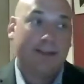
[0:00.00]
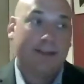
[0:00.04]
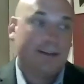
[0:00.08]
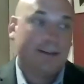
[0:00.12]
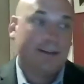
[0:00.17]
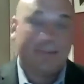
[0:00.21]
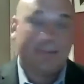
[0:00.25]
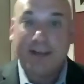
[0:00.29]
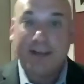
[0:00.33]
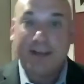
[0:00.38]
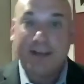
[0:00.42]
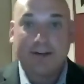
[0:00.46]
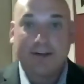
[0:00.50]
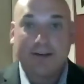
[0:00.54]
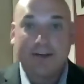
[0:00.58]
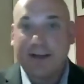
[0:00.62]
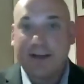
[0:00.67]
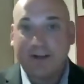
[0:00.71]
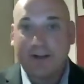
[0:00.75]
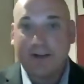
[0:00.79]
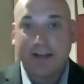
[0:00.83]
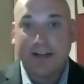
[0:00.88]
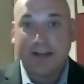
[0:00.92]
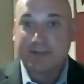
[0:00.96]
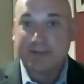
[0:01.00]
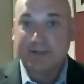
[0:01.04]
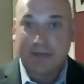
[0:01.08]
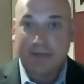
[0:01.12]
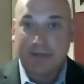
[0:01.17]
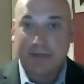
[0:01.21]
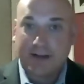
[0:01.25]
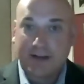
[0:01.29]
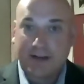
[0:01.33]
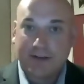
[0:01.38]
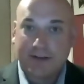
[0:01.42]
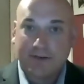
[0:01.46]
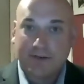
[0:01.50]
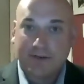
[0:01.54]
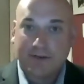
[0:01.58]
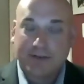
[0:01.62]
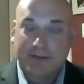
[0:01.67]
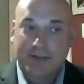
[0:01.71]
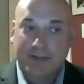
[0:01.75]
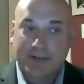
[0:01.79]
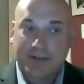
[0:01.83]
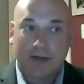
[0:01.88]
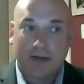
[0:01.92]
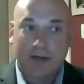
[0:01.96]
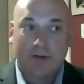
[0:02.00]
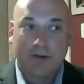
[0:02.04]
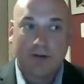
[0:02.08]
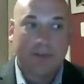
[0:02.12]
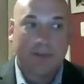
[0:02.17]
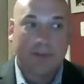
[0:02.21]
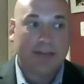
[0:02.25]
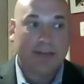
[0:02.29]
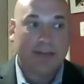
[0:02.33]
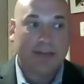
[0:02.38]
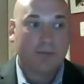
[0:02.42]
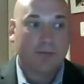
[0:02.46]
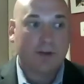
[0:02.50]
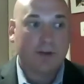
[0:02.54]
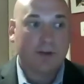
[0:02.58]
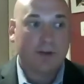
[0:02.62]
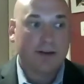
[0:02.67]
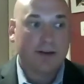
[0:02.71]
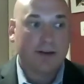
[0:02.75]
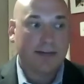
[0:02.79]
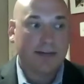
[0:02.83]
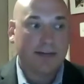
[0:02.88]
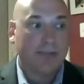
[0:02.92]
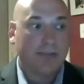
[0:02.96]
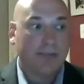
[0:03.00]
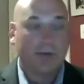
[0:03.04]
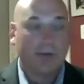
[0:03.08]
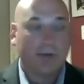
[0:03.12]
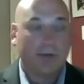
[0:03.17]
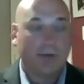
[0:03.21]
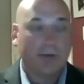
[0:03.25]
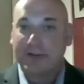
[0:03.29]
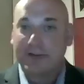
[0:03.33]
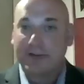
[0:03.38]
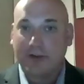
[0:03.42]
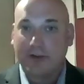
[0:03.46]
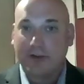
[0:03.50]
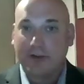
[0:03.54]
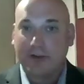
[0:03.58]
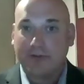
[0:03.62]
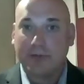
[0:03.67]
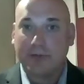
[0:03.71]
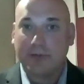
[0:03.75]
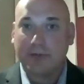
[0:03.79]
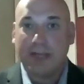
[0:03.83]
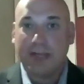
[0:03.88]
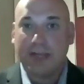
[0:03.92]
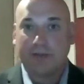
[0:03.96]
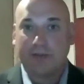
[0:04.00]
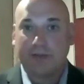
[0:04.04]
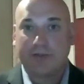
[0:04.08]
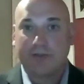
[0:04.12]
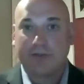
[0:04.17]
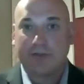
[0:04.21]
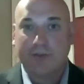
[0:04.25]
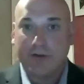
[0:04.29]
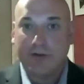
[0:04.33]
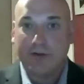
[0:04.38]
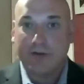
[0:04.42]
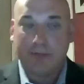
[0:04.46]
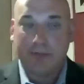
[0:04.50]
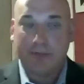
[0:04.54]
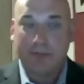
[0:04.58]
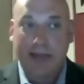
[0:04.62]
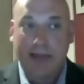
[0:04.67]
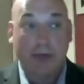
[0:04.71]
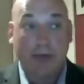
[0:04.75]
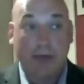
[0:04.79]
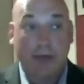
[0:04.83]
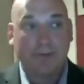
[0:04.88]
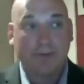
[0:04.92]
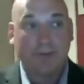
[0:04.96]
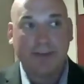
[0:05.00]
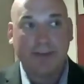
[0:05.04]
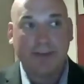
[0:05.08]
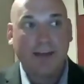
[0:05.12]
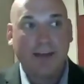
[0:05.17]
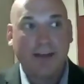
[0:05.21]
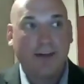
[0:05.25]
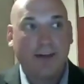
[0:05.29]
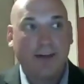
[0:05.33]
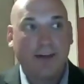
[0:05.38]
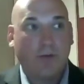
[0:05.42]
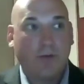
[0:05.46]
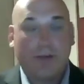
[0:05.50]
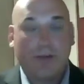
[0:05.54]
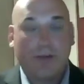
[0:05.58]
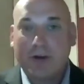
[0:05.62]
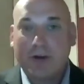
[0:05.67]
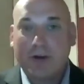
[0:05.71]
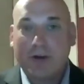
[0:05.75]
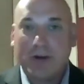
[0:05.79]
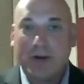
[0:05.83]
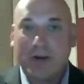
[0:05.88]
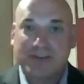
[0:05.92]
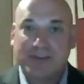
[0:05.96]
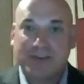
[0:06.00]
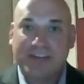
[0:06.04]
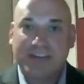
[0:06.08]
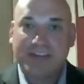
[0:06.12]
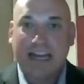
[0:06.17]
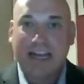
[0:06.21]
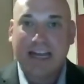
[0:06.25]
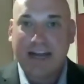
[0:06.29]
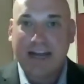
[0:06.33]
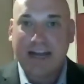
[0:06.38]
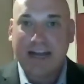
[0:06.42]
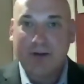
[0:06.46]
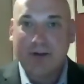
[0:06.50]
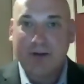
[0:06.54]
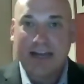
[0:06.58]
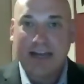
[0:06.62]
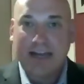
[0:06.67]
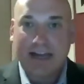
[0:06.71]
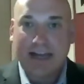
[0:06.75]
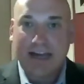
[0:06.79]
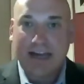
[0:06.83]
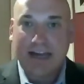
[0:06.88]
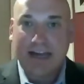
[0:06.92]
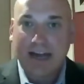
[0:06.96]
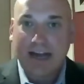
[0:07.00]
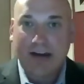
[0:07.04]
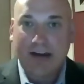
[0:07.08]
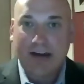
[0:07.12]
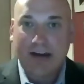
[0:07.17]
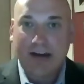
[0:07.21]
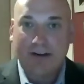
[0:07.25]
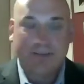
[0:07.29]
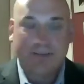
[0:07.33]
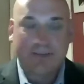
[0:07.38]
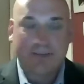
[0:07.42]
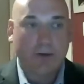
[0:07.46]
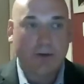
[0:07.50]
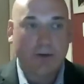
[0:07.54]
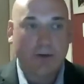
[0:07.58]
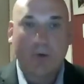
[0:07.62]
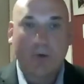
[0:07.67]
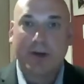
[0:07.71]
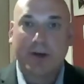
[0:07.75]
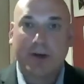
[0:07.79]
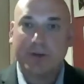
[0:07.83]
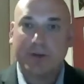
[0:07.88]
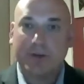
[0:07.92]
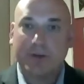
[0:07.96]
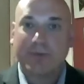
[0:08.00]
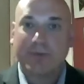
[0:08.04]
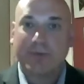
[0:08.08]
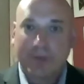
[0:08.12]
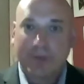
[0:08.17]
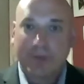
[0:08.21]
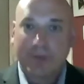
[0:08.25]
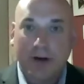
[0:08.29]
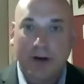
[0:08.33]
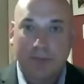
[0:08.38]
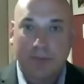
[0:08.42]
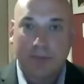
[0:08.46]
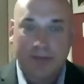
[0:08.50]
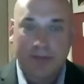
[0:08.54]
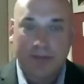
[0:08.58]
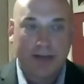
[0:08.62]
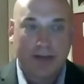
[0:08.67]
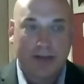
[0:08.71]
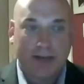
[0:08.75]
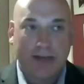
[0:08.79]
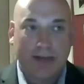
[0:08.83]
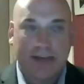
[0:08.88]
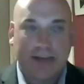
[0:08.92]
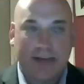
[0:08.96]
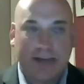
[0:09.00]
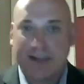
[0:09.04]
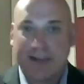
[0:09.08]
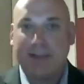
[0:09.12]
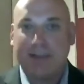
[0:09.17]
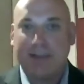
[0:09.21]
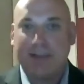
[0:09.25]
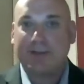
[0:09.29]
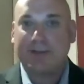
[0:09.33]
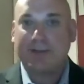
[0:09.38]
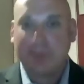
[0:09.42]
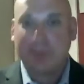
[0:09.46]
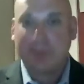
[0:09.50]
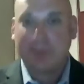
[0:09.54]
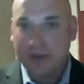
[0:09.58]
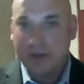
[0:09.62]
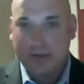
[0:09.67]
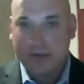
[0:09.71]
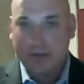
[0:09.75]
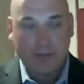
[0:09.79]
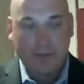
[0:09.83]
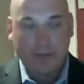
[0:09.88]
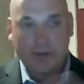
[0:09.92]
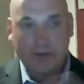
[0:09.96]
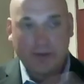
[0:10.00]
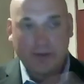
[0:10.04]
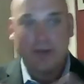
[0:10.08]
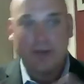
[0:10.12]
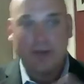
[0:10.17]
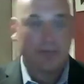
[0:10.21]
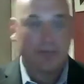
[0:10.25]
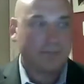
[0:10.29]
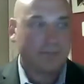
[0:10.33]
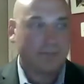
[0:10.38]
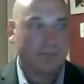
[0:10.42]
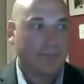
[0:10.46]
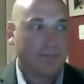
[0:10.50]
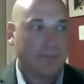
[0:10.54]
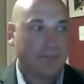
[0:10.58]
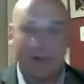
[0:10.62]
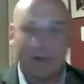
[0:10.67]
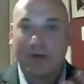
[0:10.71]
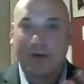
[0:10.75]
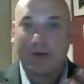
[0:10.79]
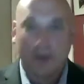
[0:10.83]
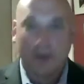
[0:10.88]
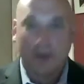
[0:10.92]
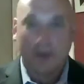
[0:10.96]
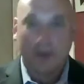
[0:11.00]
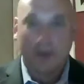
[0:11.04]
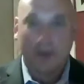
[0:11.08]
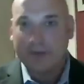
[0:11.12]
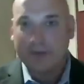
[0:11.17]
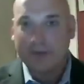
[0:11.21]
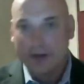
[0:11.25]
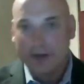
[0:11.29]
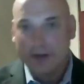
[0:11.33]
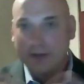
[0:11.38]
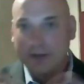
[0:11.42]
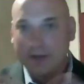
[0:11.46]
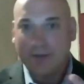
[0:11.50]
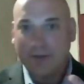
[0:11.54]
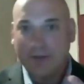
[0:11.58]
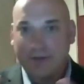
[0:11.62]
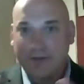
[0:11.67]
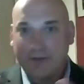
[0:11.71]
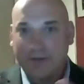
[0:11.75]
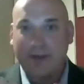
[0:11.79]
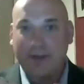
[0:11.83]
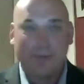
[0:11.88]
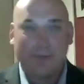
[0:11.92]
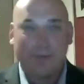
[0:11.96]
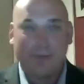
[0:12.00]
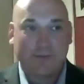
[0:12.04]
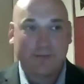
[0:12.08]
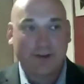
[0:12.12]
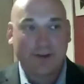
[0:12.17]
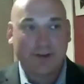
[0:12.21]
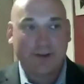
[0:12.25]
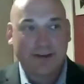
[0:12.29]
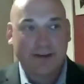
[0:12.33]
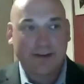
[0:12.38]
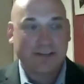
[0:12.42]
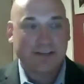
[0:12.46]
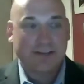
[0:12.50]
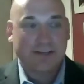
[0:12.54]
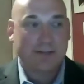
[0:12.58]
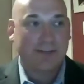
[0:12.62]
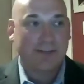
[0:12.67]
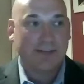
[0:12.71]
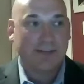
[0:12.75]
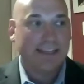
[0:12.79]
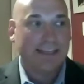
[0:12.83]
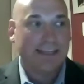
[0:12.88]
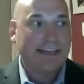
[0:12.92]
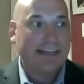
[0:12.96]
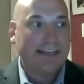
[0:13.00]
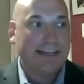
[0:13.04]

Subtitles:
they could care less about you. So, I mean, that's what I saw from Lancaster too. I mean, that was one of the questions I got when I got hired. It's like, where are you from? And I had to kind of explain to people, I'm kind of all over, my family's been crazy, but